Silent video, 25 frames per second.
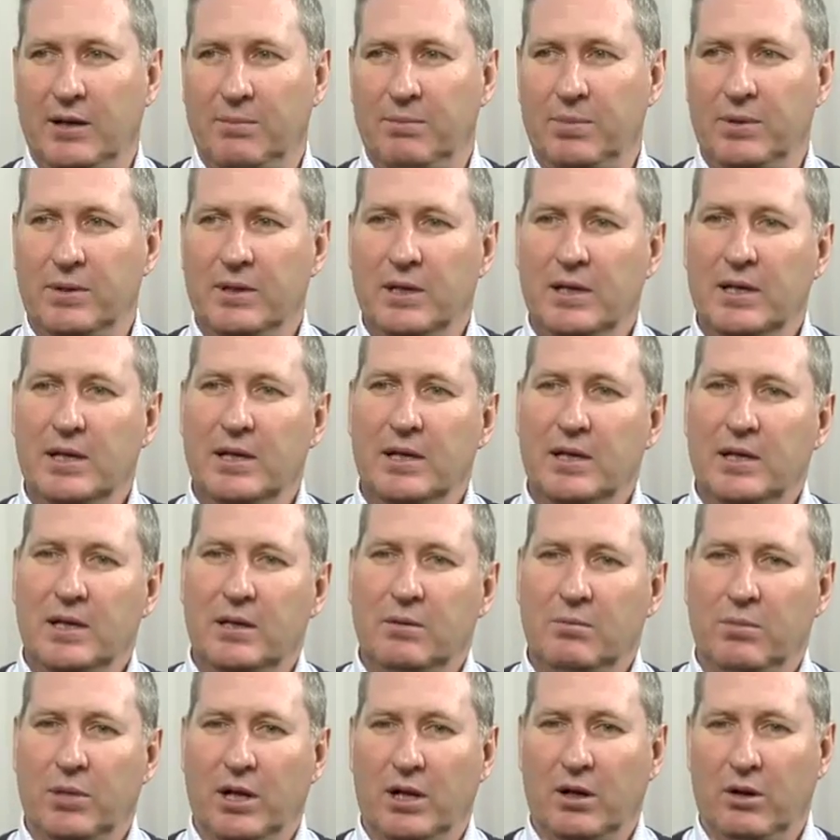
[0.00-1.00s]
up,
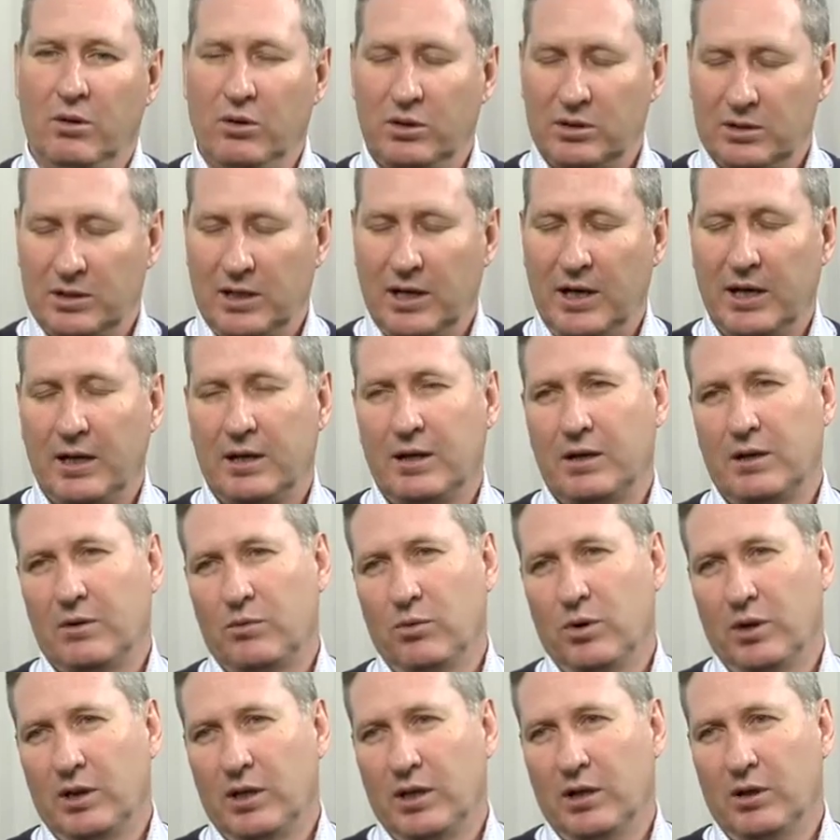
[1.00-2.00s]
but it looks like
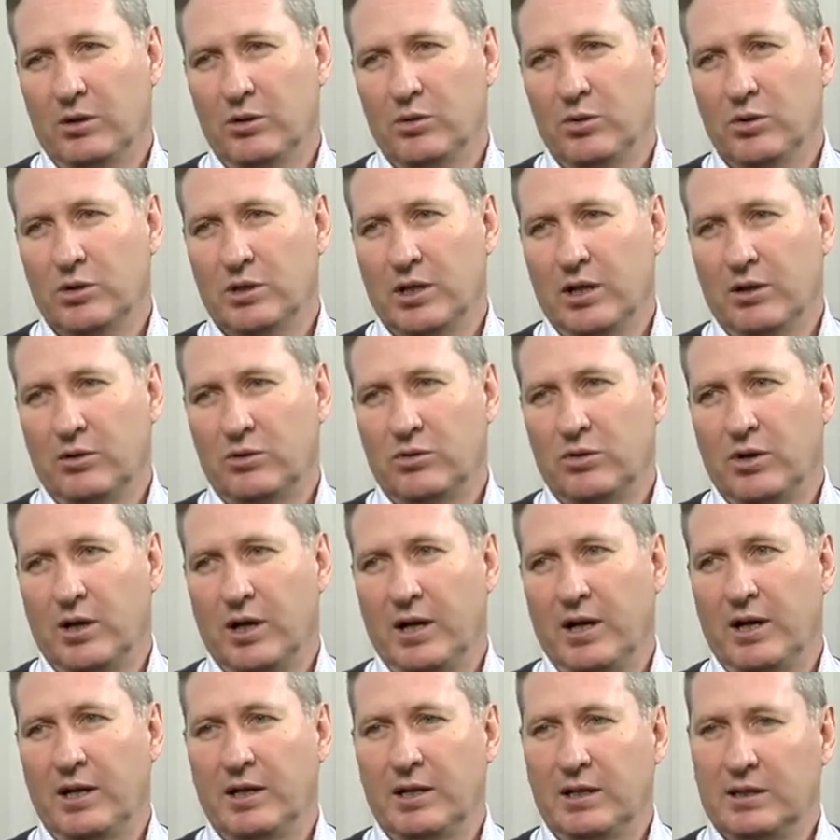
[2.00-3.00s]
what they'll do is they'll
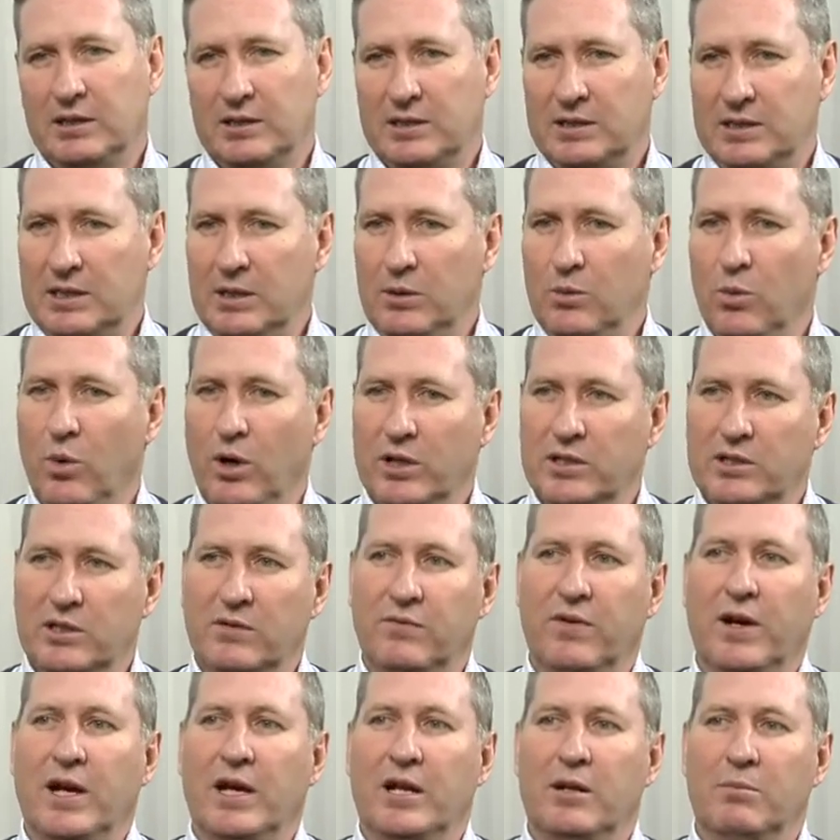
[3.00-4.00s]
try and see what's
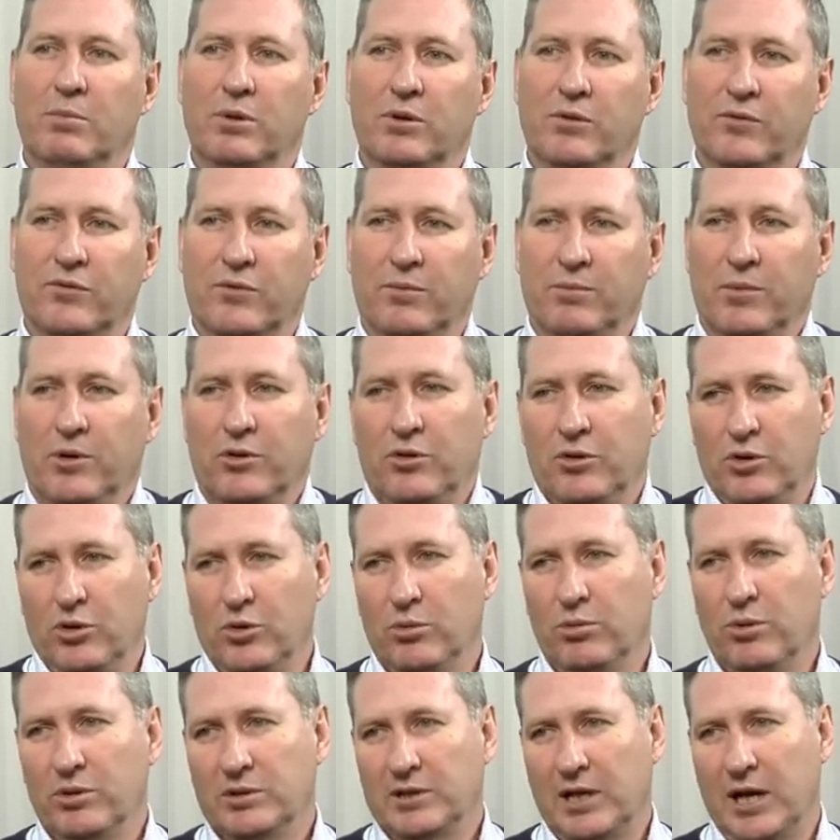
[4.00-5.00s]
available from the
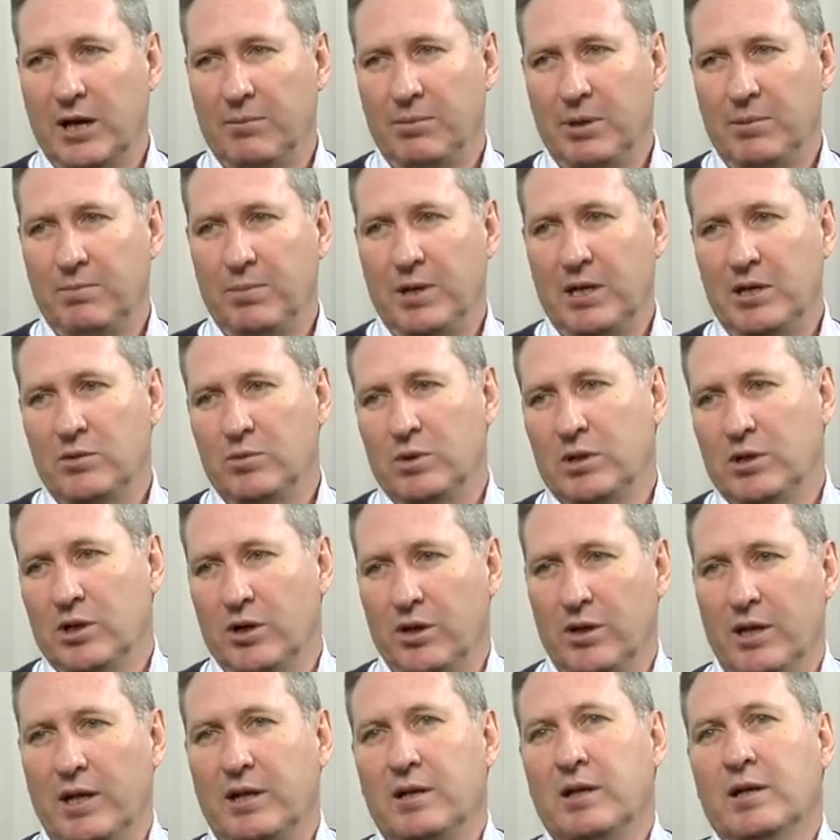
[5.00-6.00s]
renewables RPPs. We
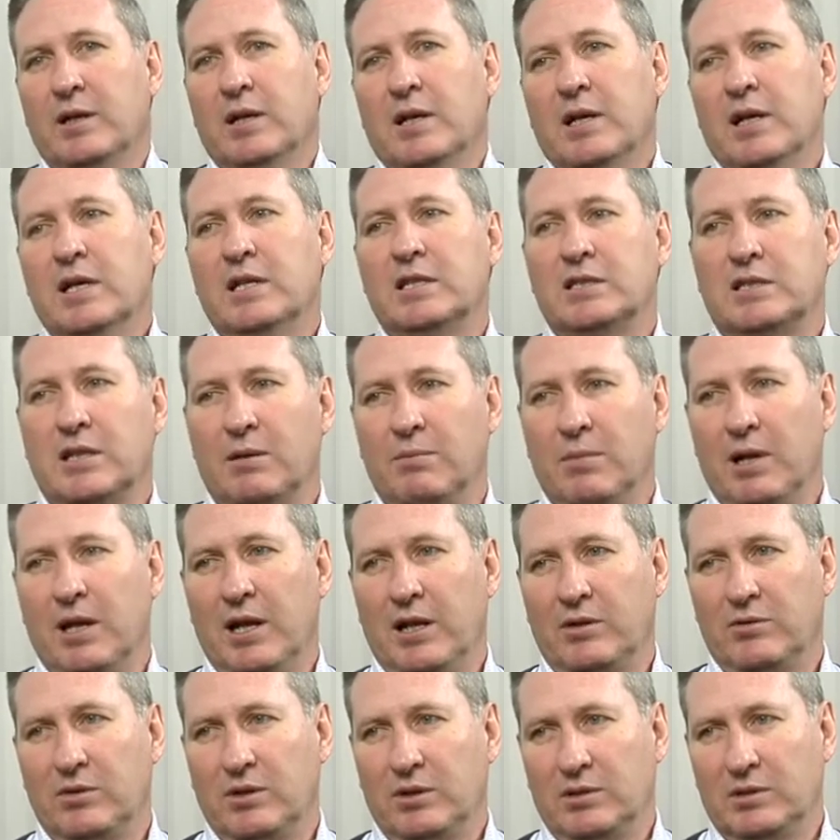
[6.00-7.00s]
know that some
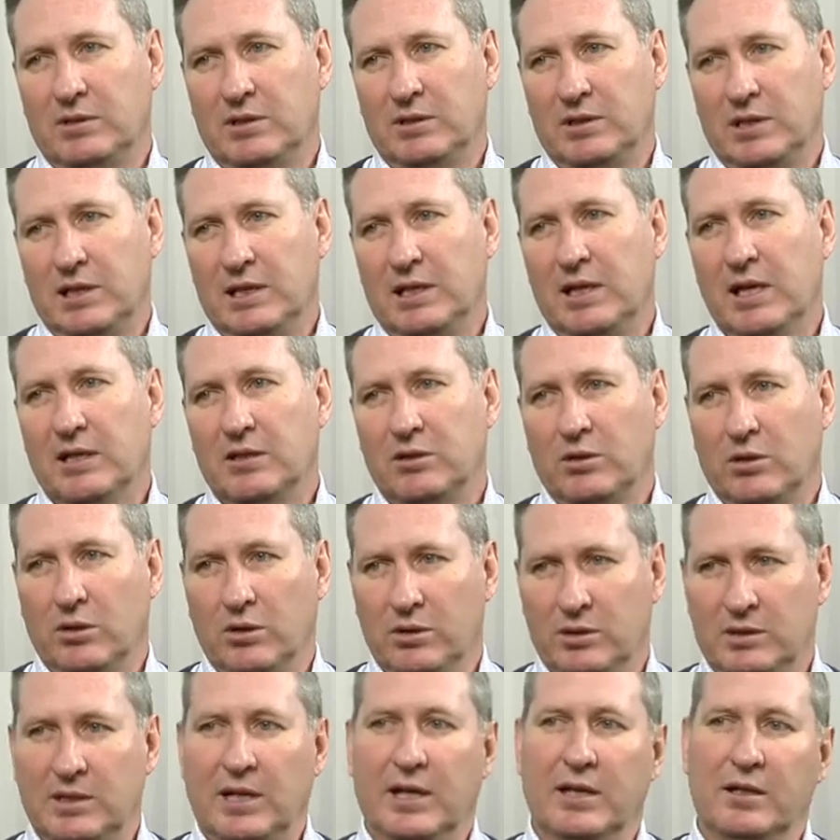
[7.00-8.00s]
electricity gets
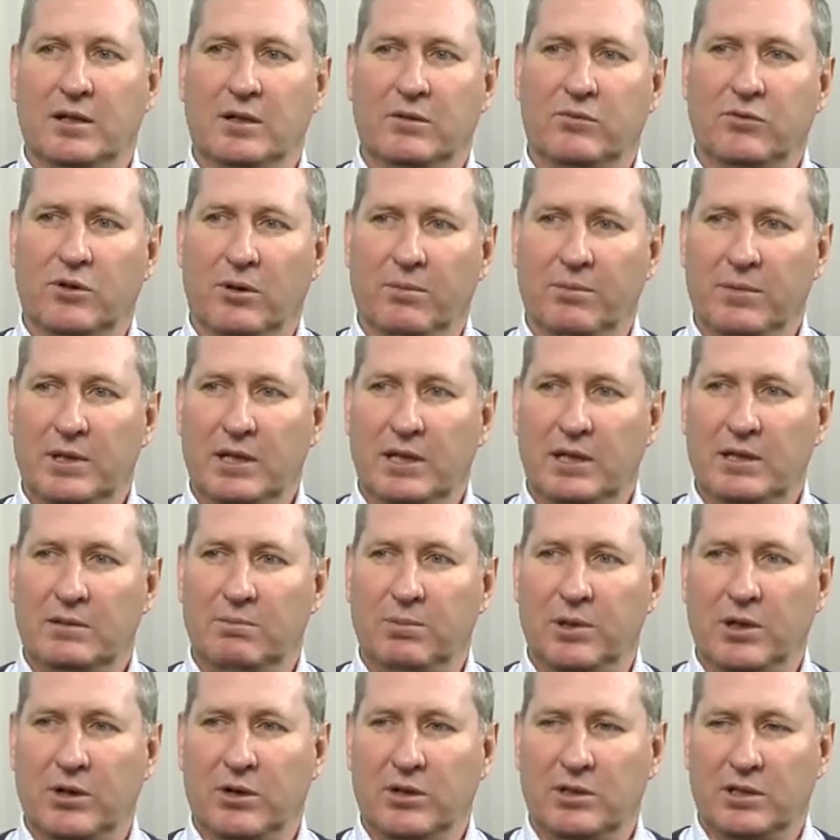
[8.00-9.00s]
curtailed from these
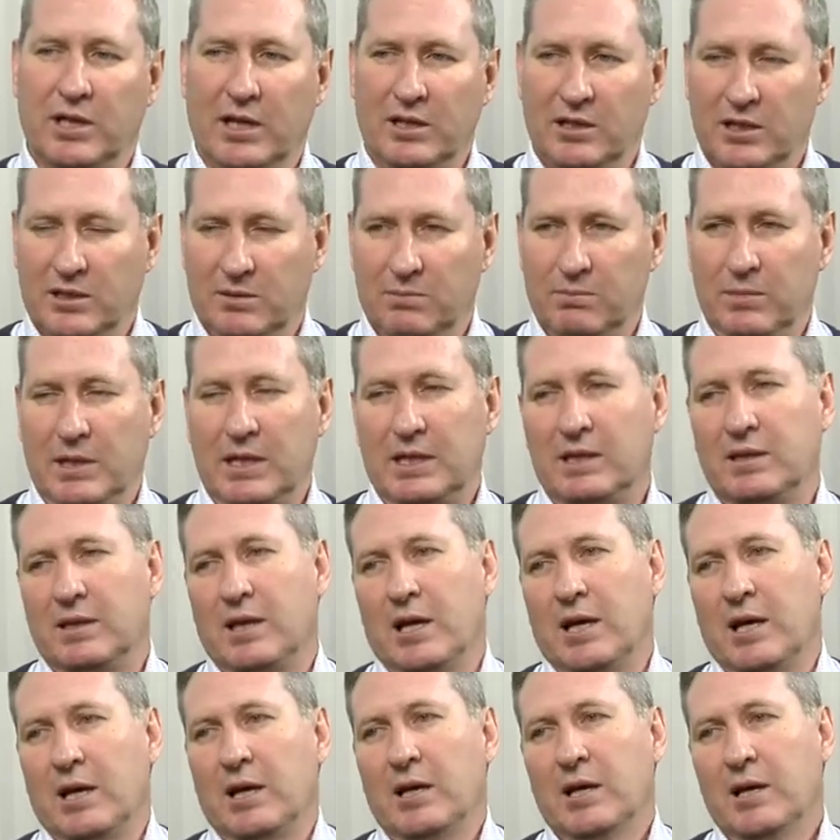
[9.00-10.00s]
because they just meet
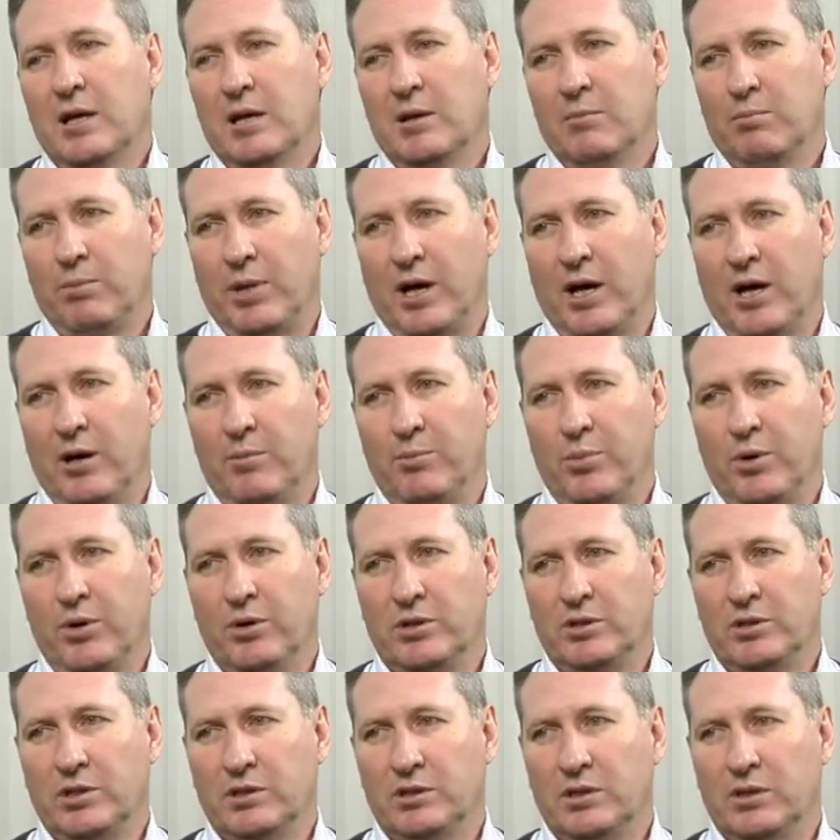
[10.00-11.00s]
their power
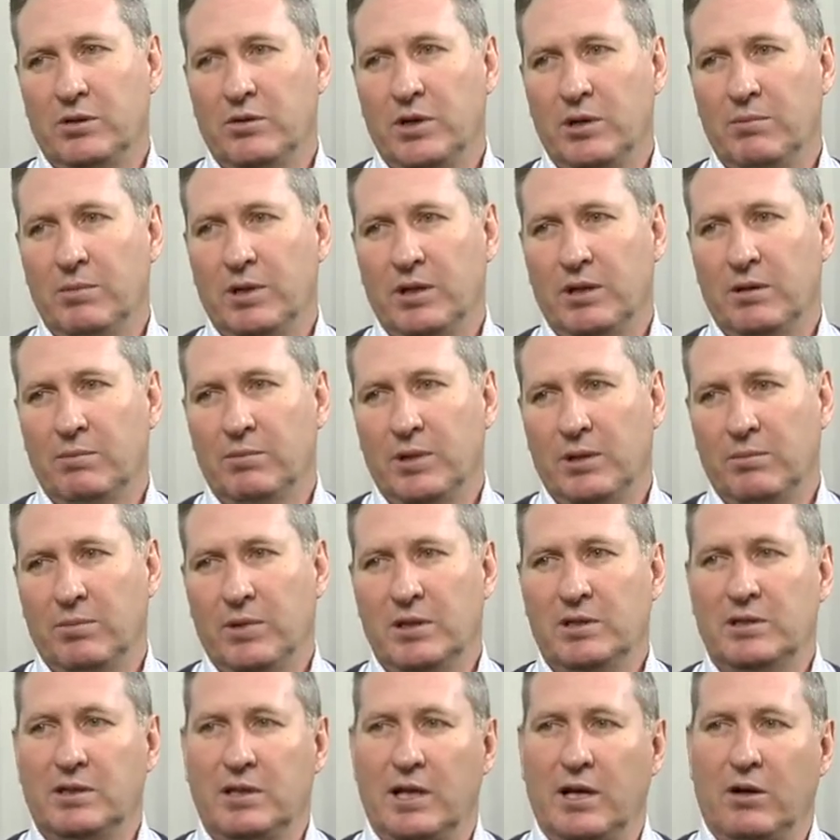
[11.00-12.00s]
purchase agreement
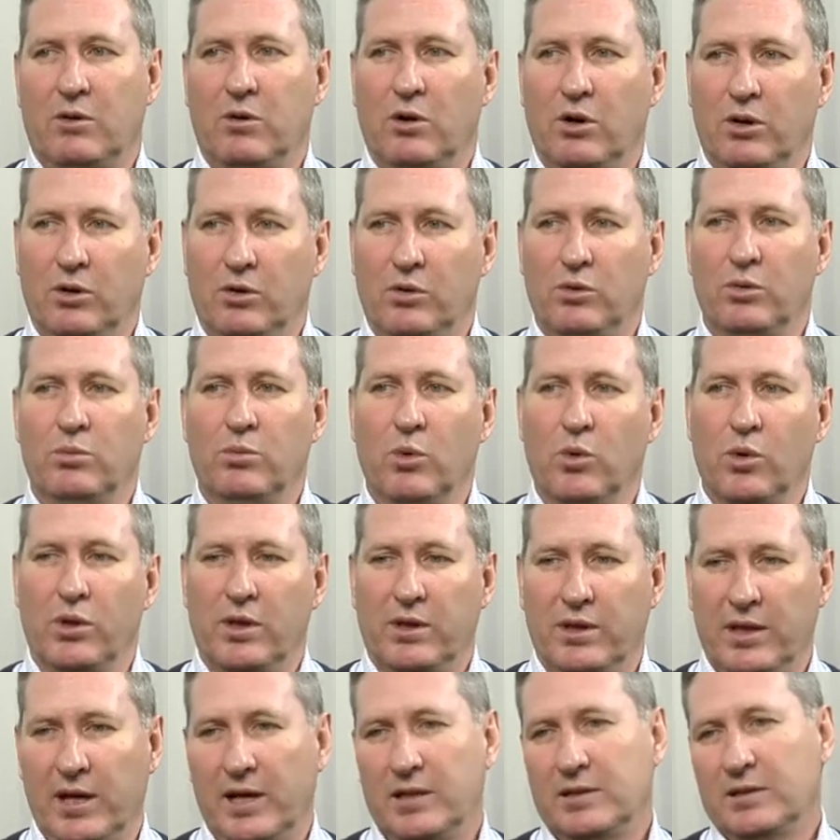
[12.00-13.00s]
commitments and they can't do more
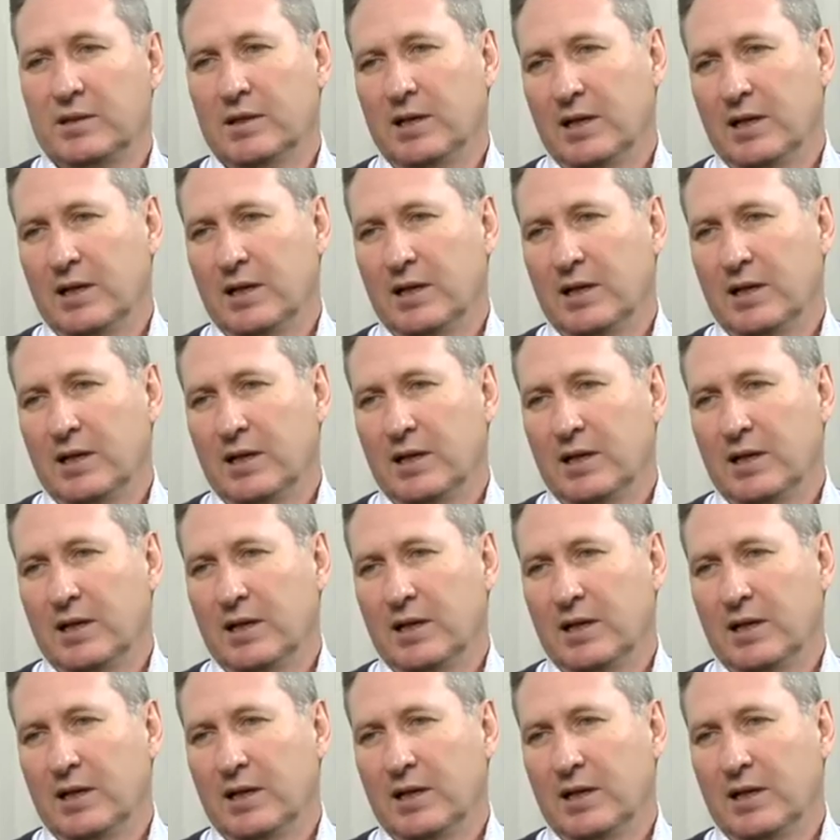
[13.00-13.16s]
than that.